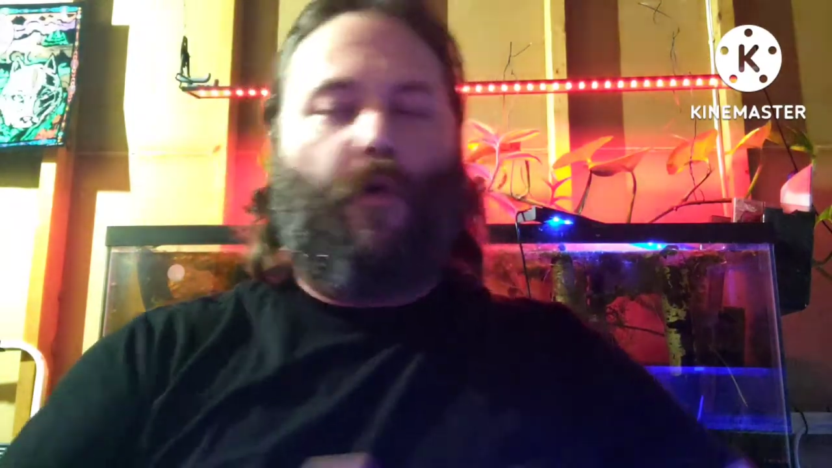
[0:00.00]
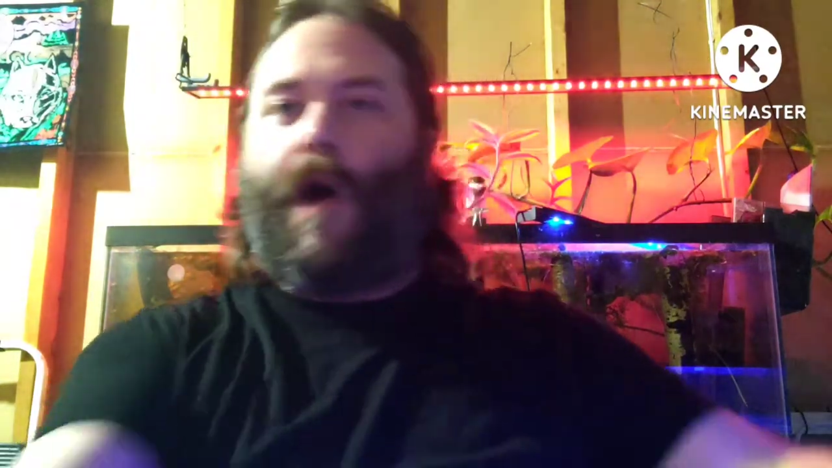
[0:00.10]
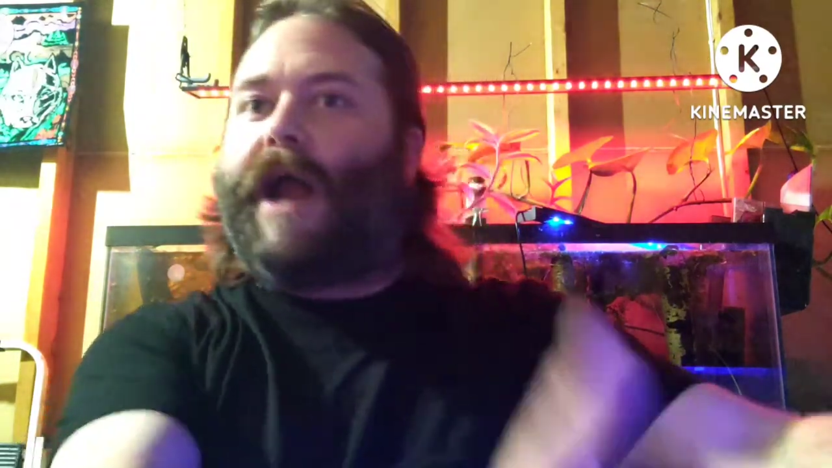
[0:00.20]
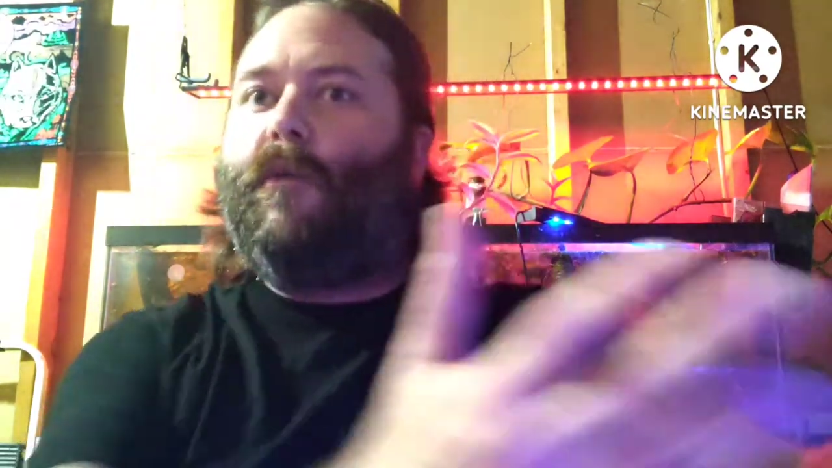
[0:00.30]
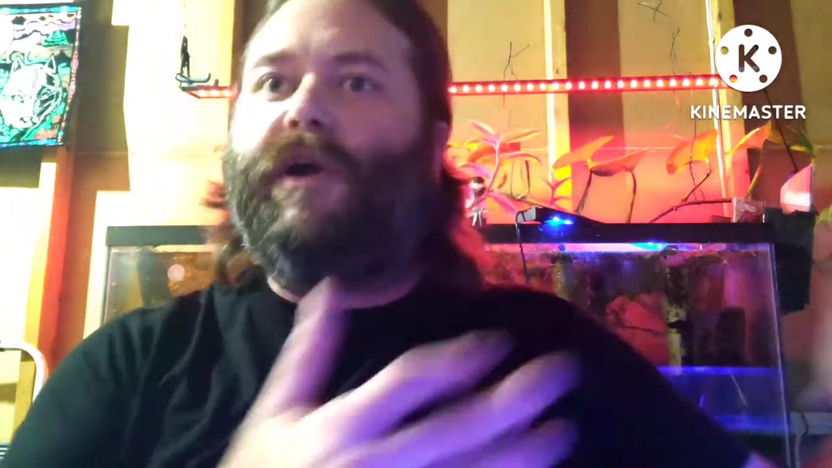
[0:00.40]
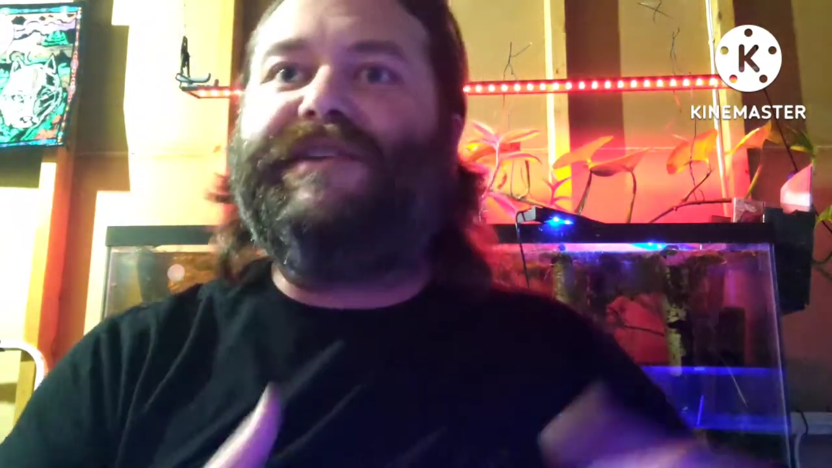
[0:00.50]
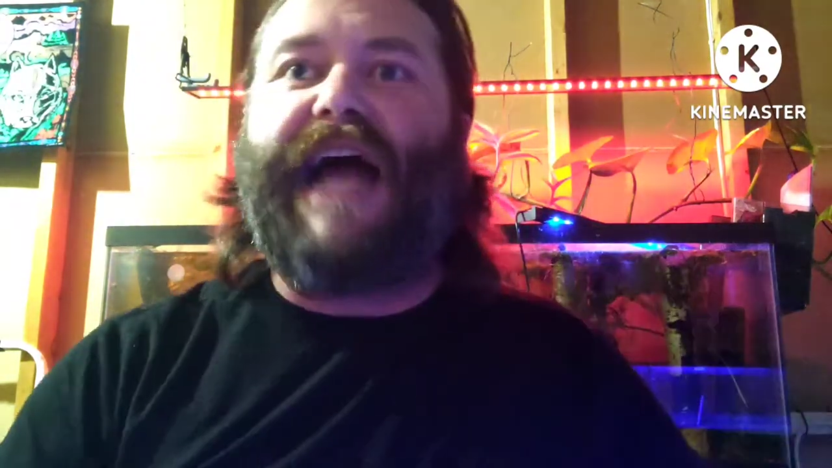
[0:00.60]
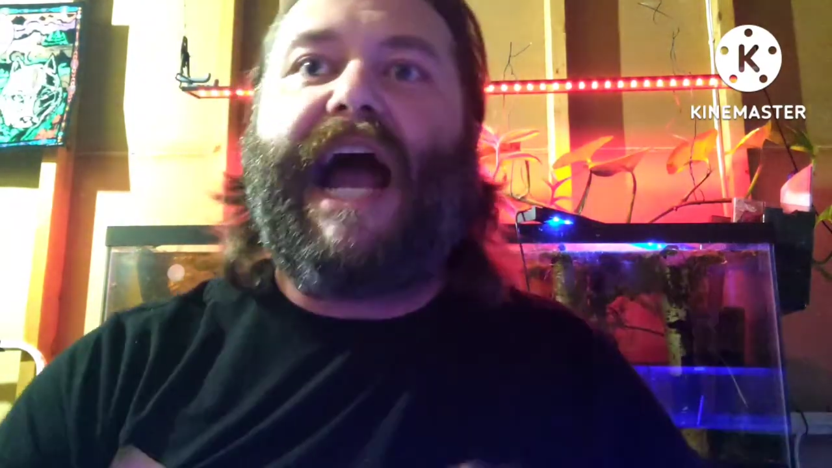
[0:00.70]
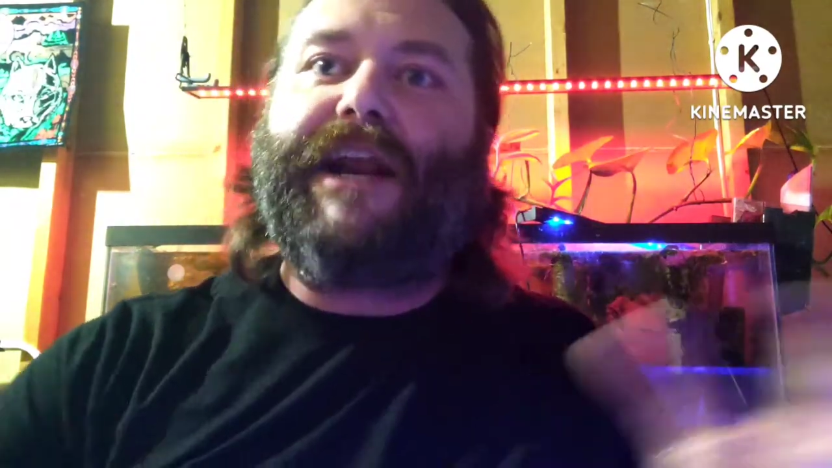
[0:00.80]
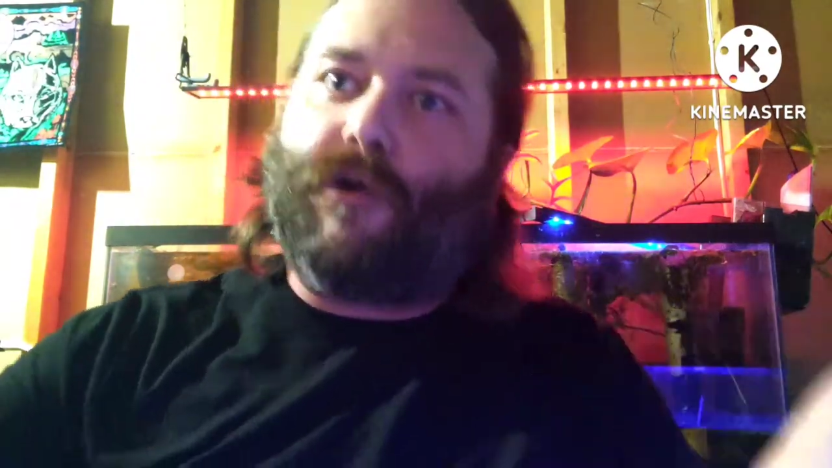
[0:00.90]
why one
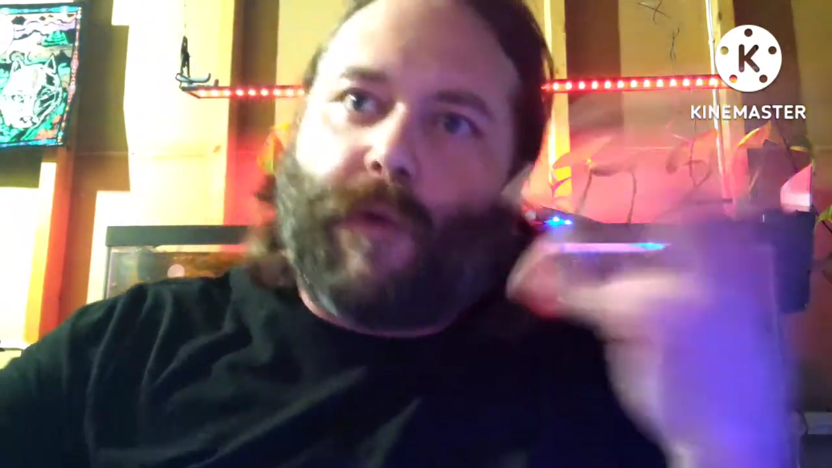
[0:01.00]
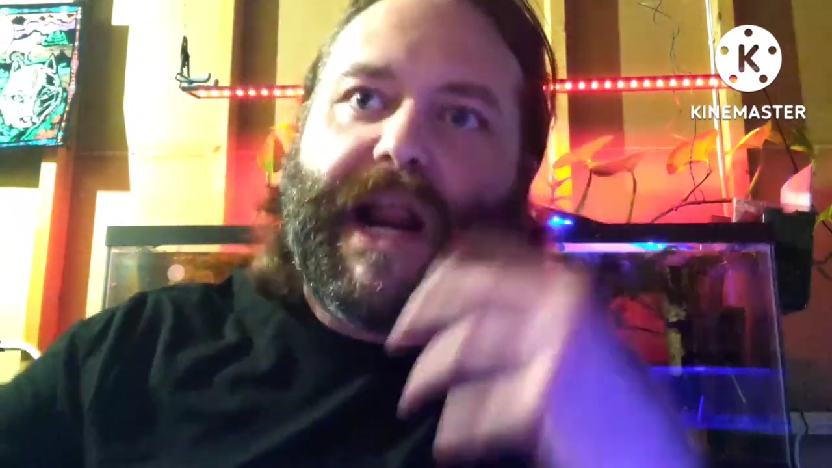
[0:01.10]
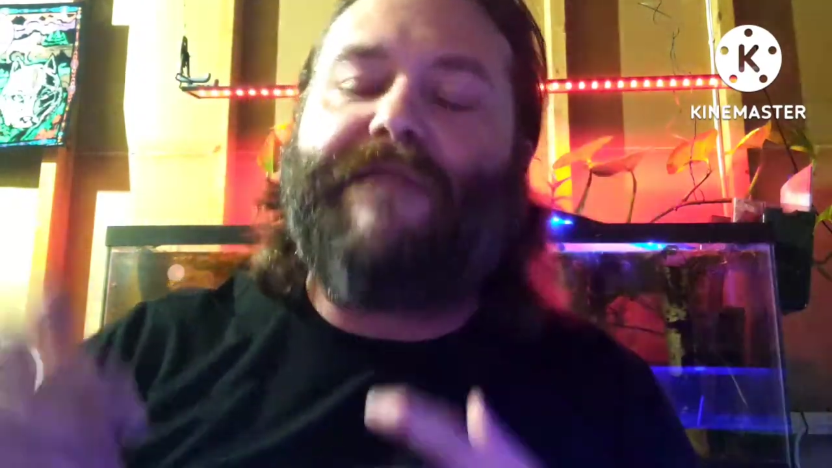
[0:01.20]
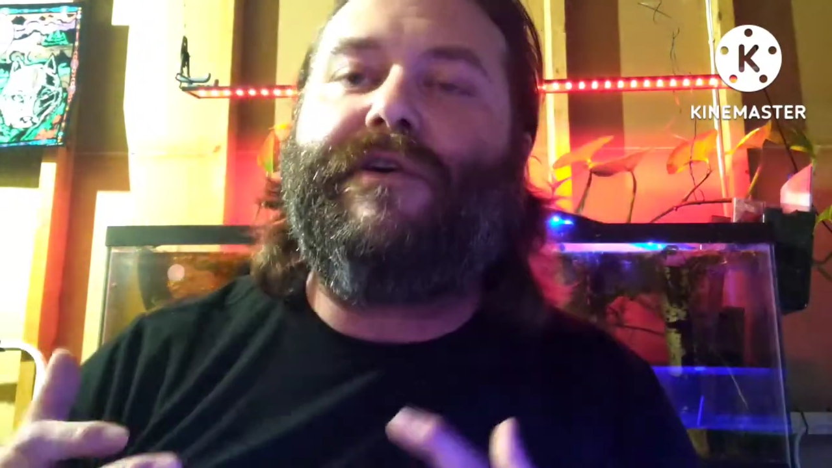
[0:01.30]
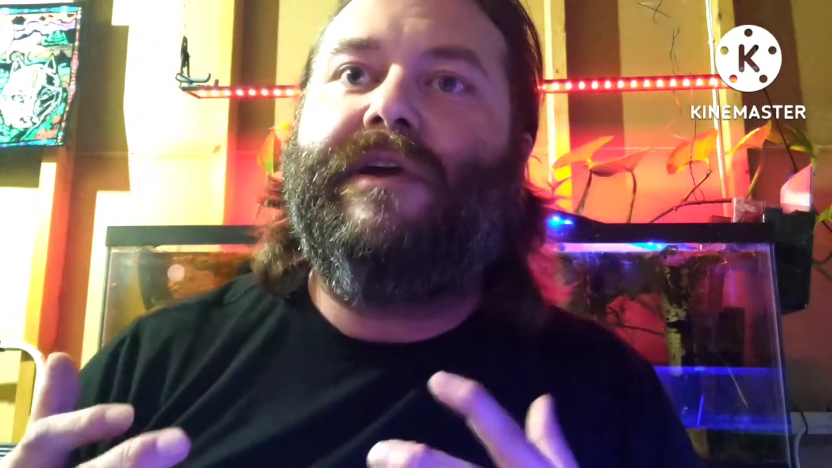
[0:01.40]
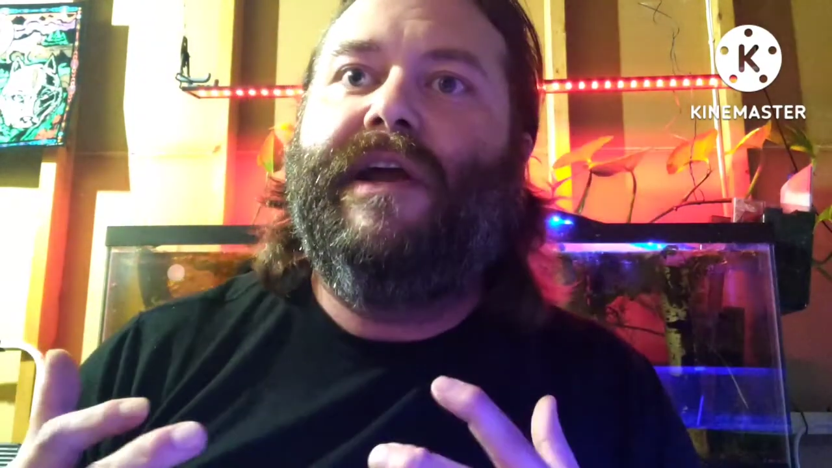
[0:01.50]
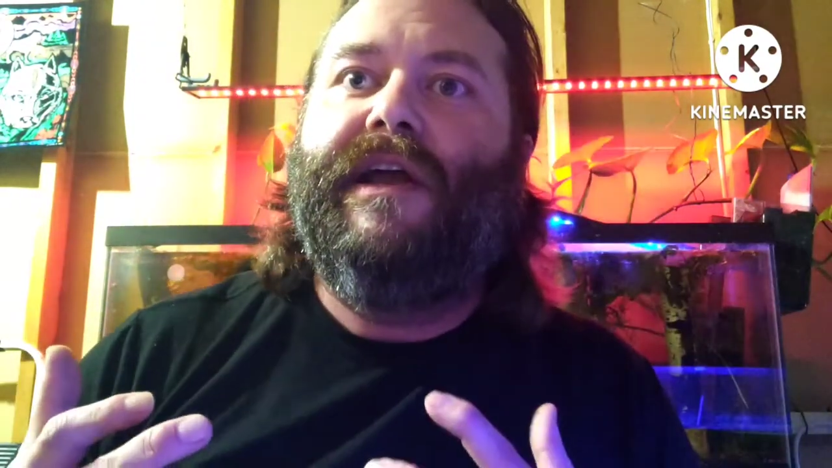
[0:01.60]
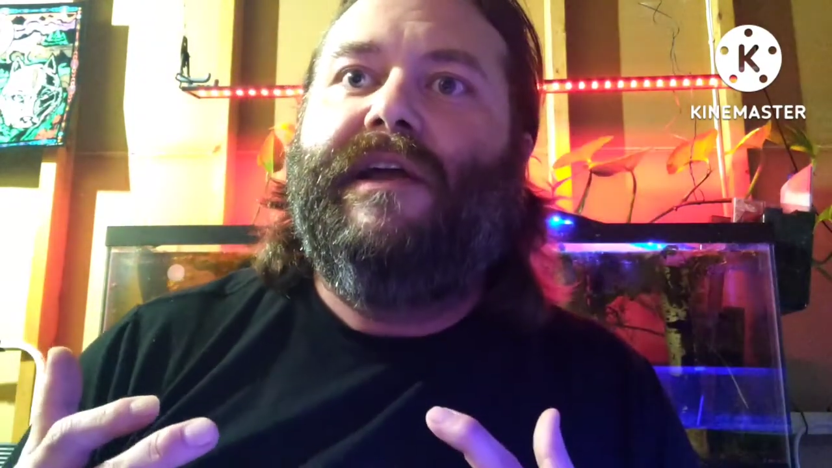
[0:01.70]
died or whatever.